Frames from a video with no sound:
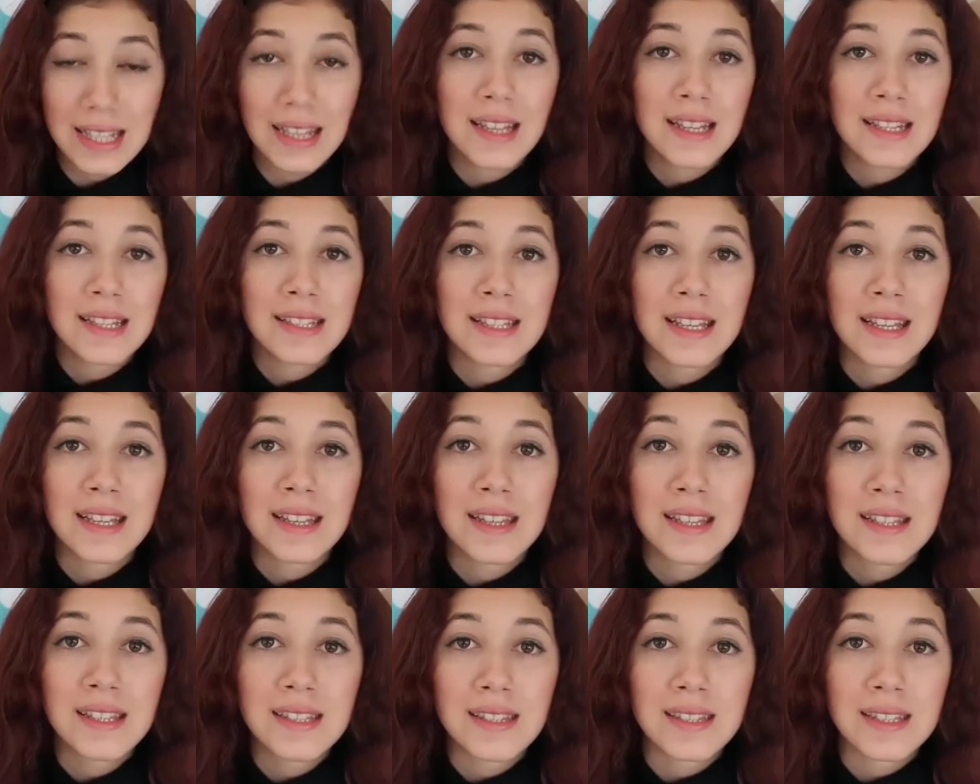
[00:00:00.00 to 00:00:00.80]
this? See
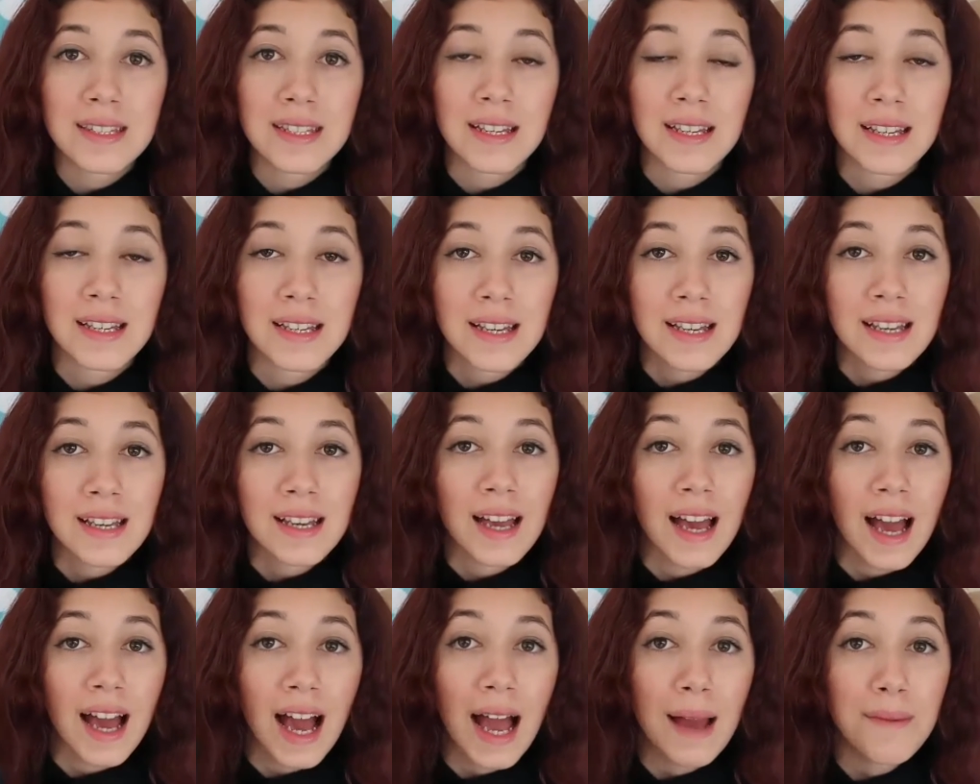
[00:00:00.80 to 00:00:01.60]
this?
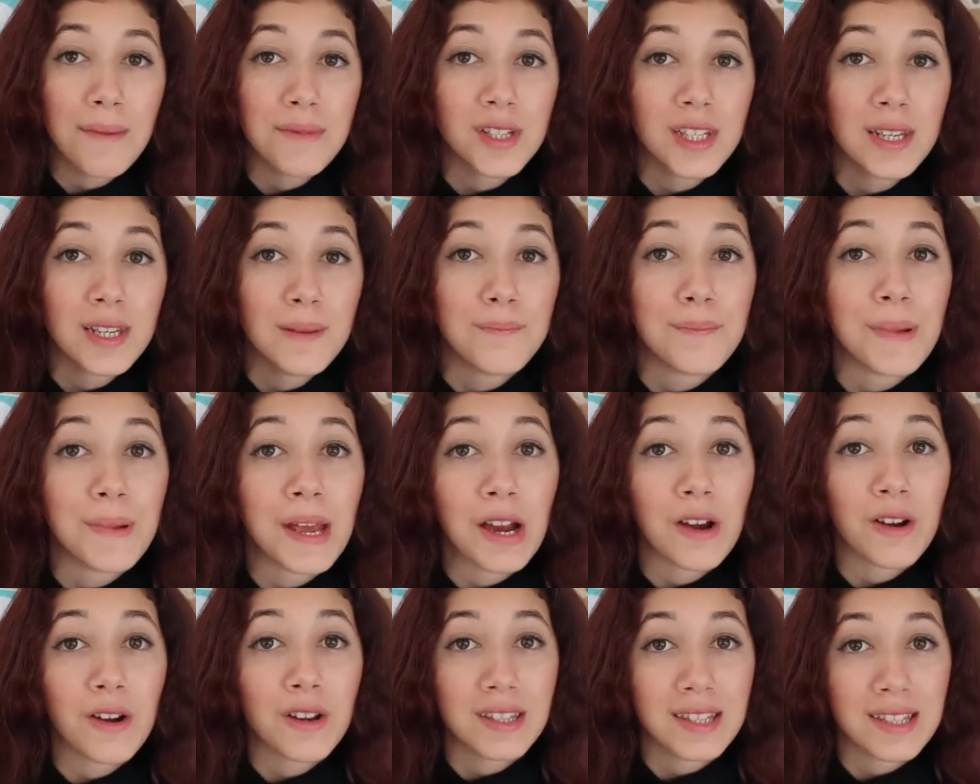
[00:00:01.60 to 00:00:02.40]
I'm gonna
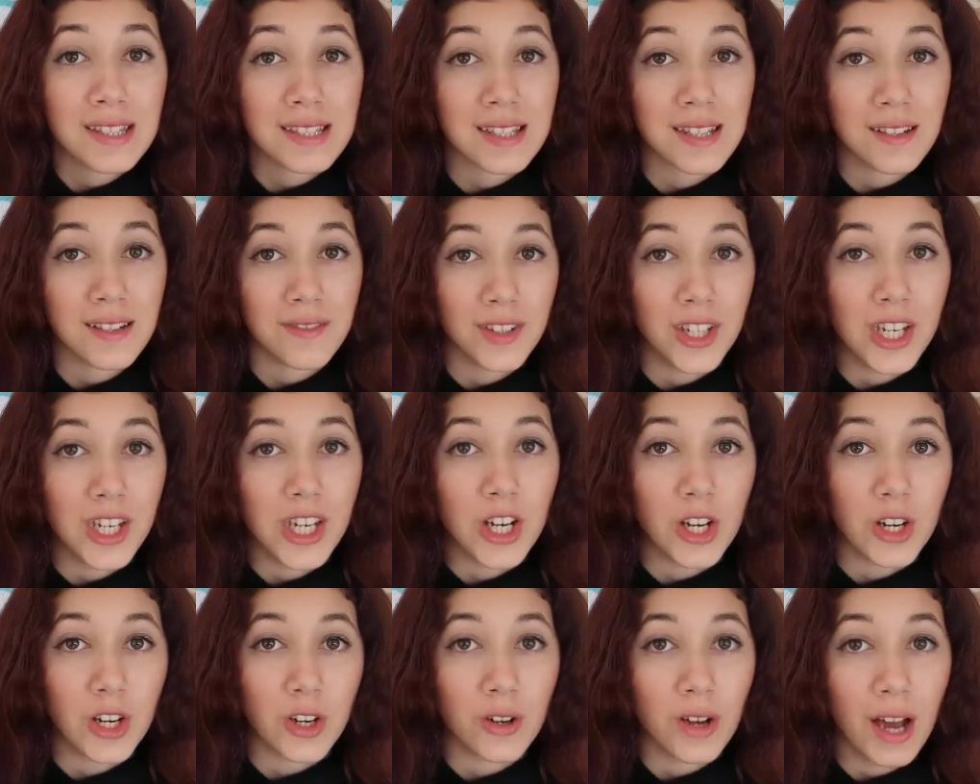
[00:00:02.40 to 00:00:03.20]
bury this in a
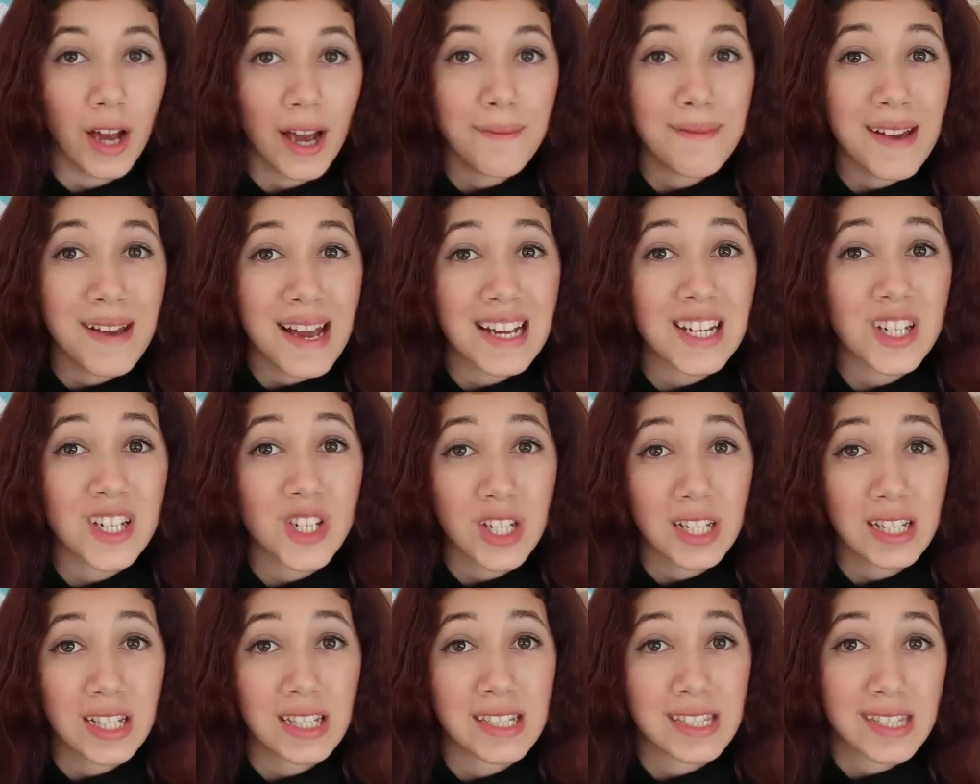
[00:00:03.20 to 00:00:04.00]
video. I'm
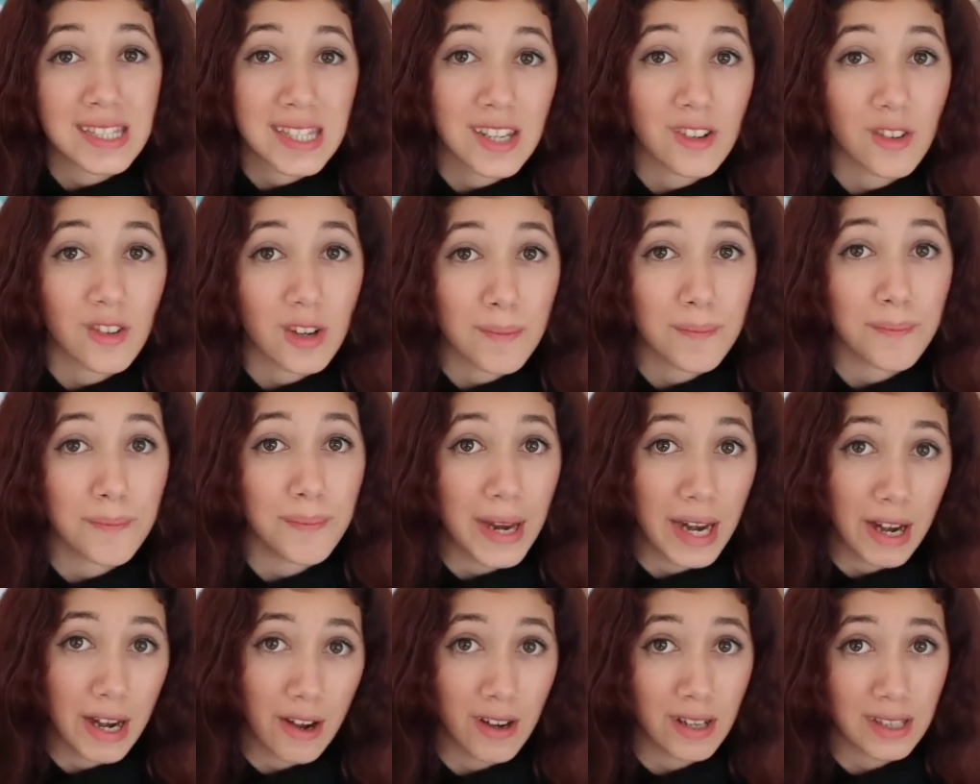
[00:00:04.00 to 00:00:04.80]
actually considering
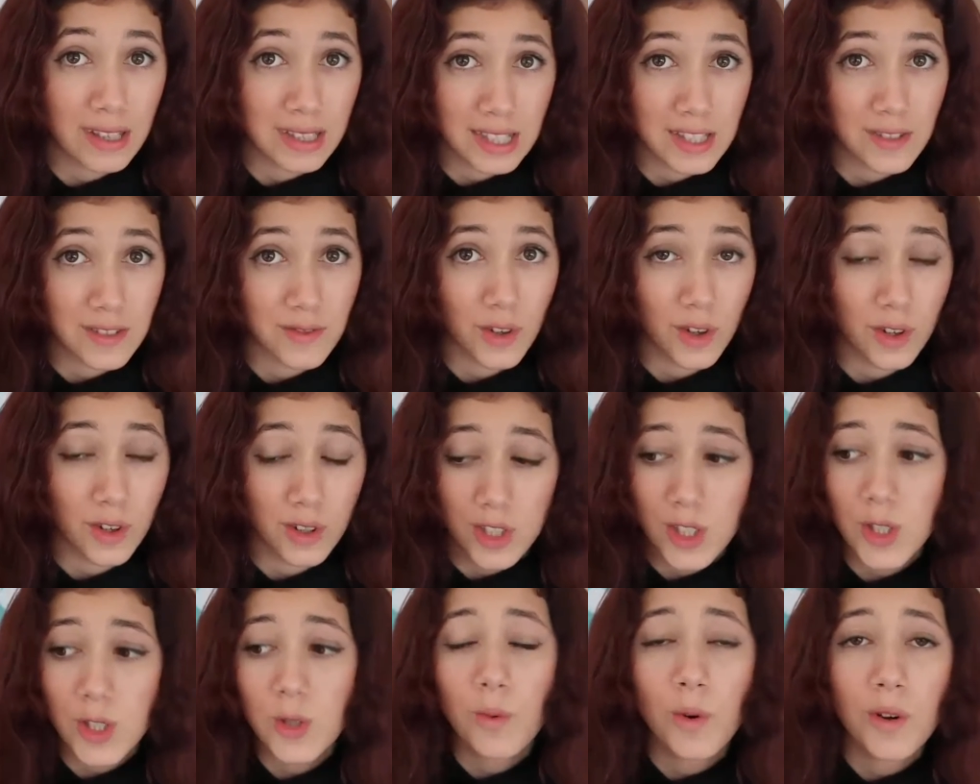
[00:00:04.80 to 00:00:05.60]
burying this phone.
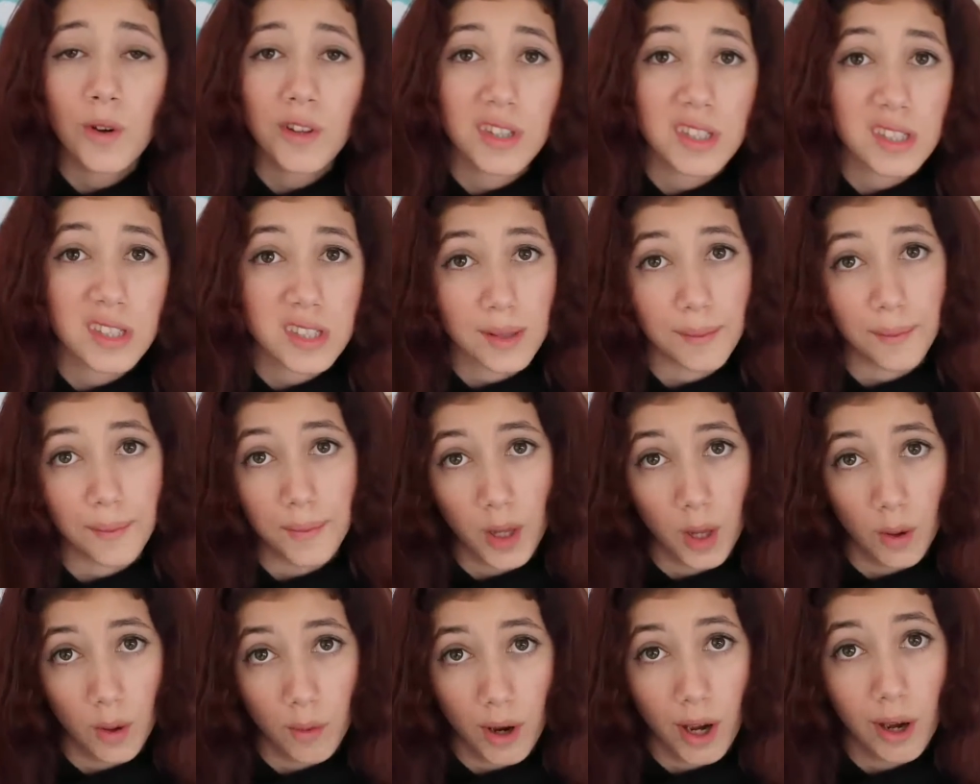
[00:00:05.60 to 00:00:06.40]
Do you want this to
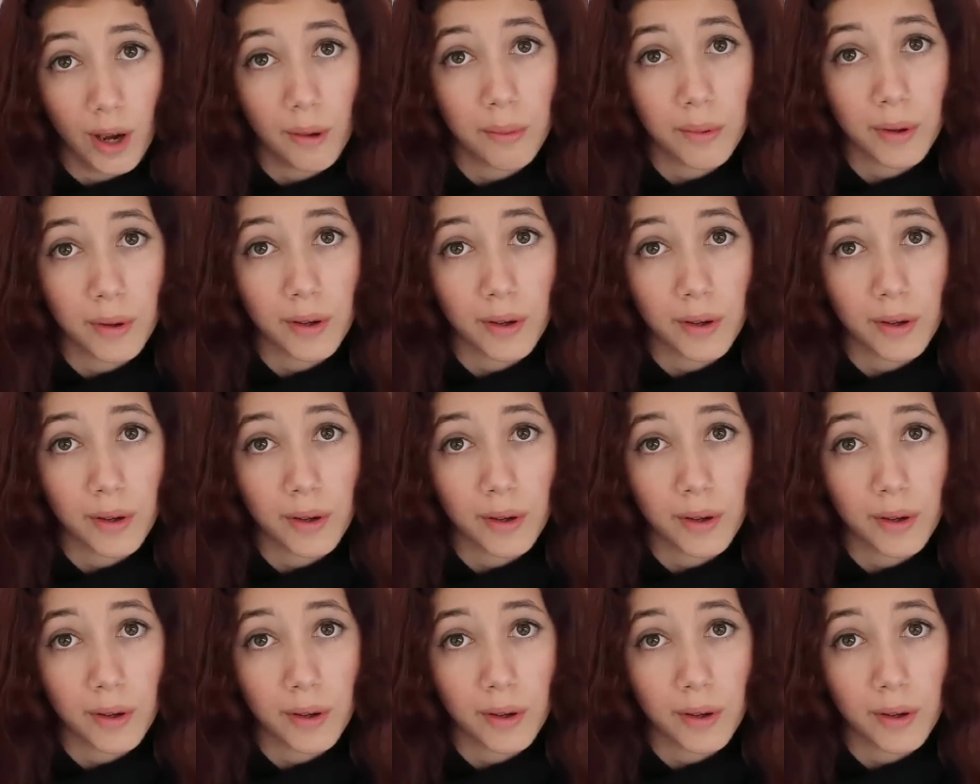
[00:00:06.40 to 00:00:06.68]
blow up?